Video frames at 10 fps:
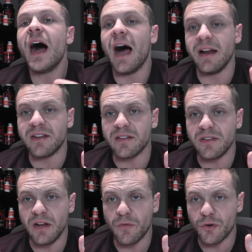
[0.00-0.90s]
high
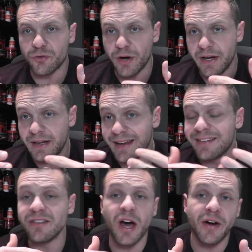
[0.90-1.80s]
intensity interval training
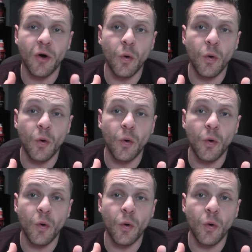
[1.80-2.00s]
is not